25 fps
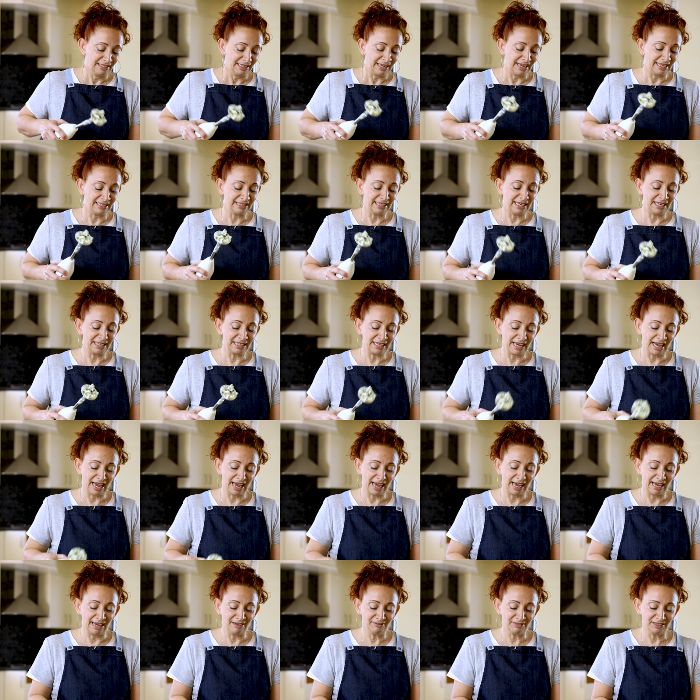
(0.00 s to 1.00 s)
And there you
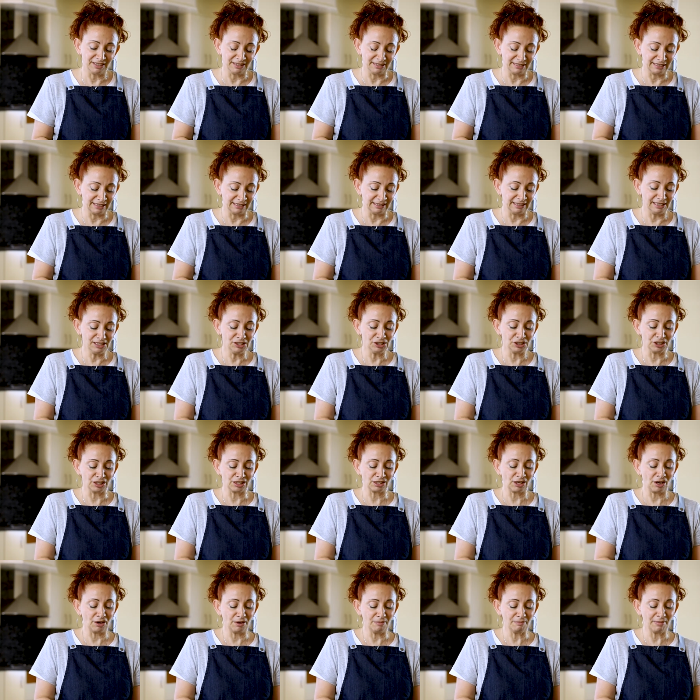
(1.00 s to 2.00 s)
have it, delicious
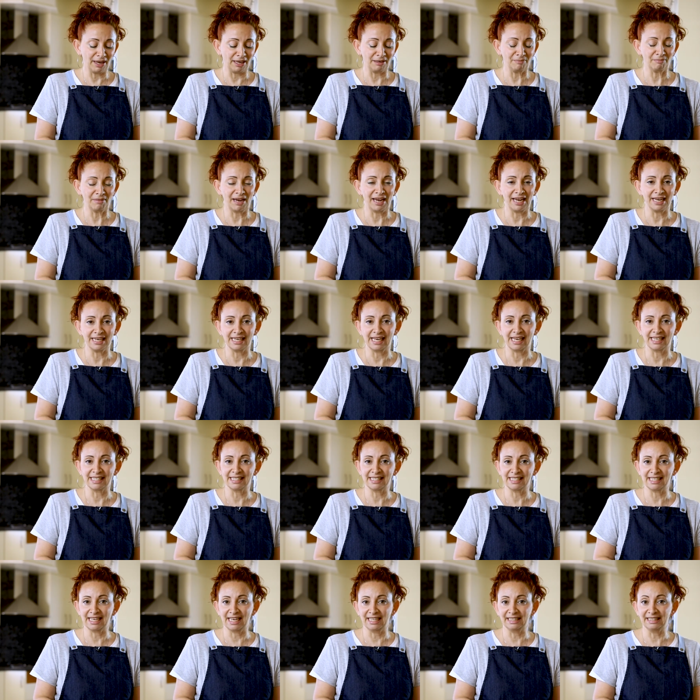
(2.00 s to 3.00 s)
homemade mayonnaise
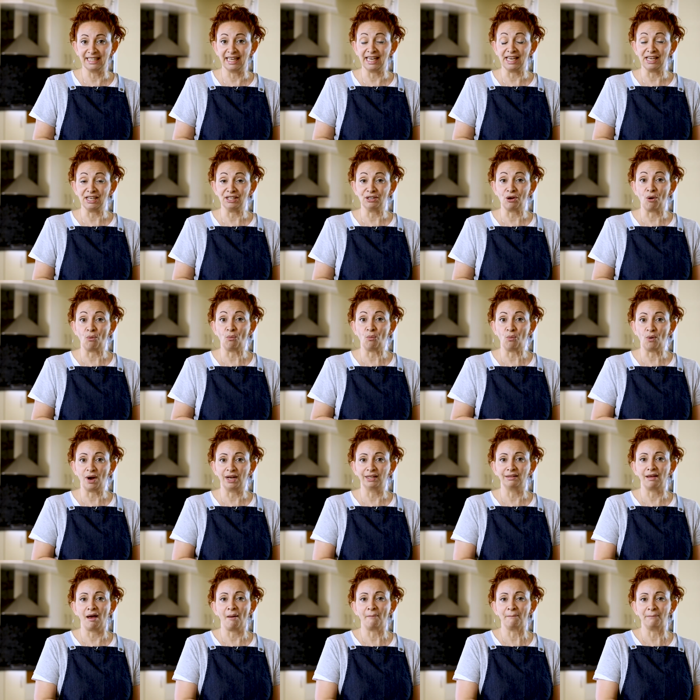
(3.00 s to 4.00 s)
done in
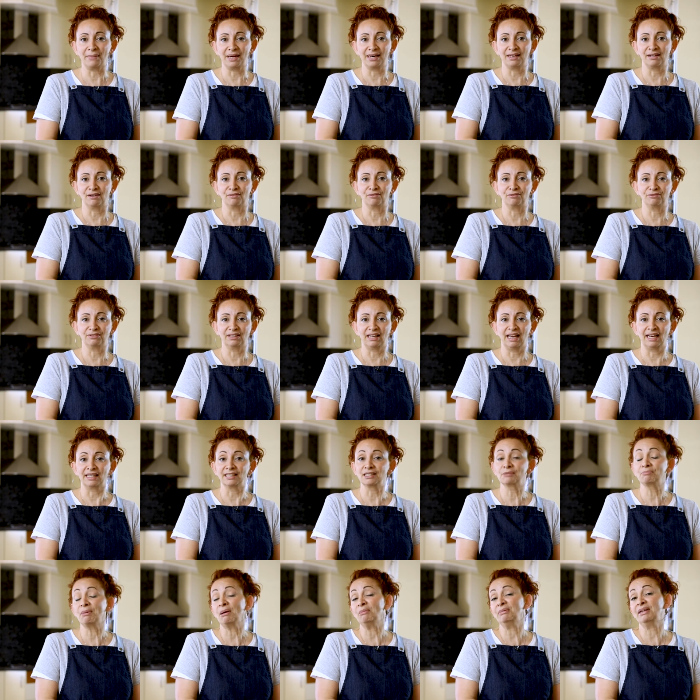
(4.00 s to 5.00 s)
1 minute flat.
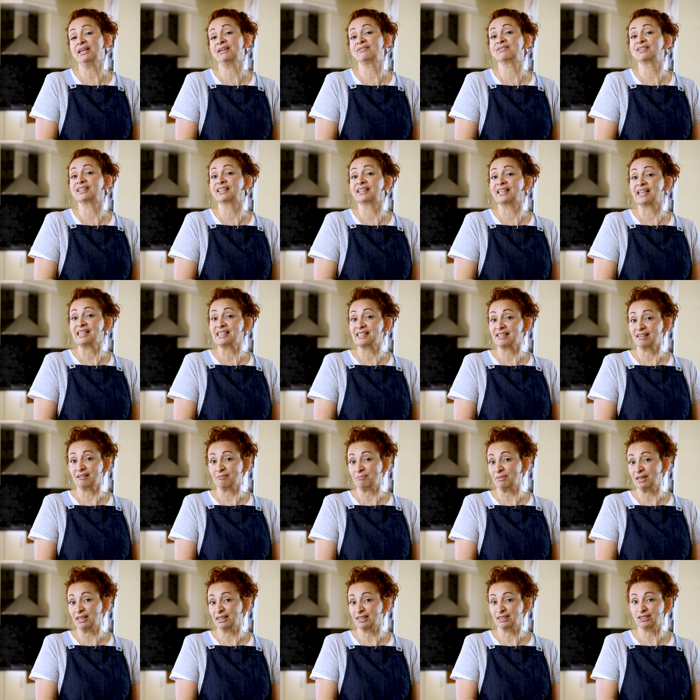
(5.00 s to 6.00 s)
It's probably even less than a
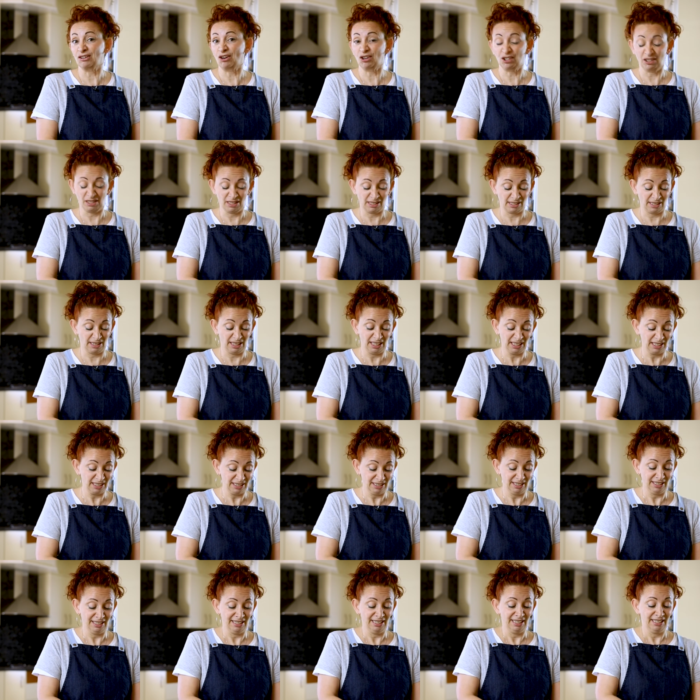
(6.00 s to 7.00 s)
minute, honestly.
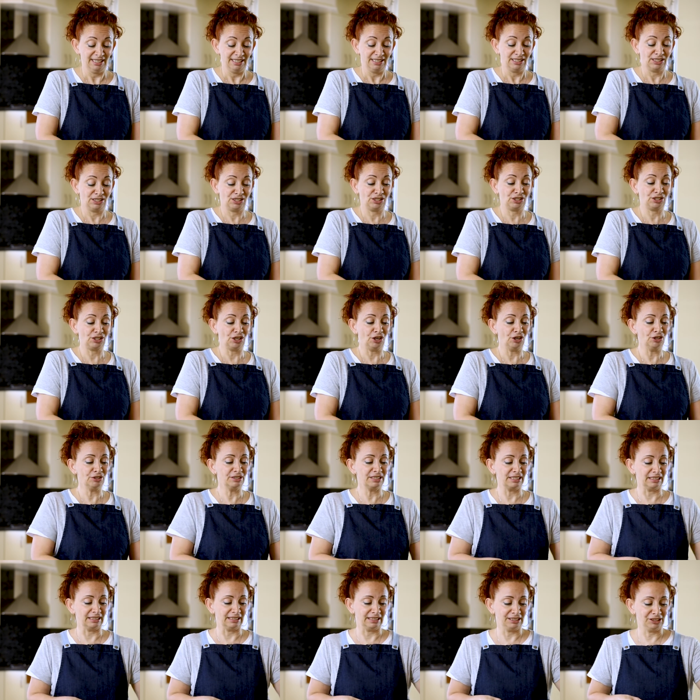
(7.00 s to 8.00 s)
It's so
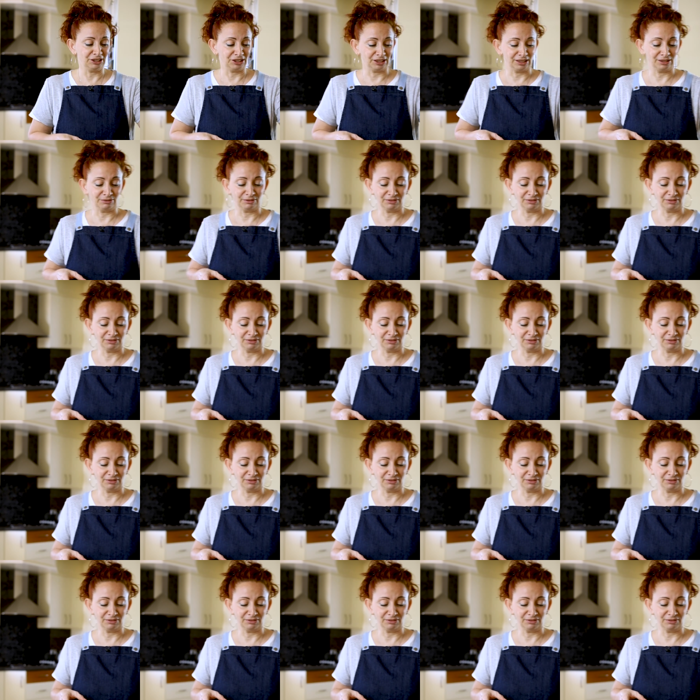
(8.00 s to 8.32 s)
delicious.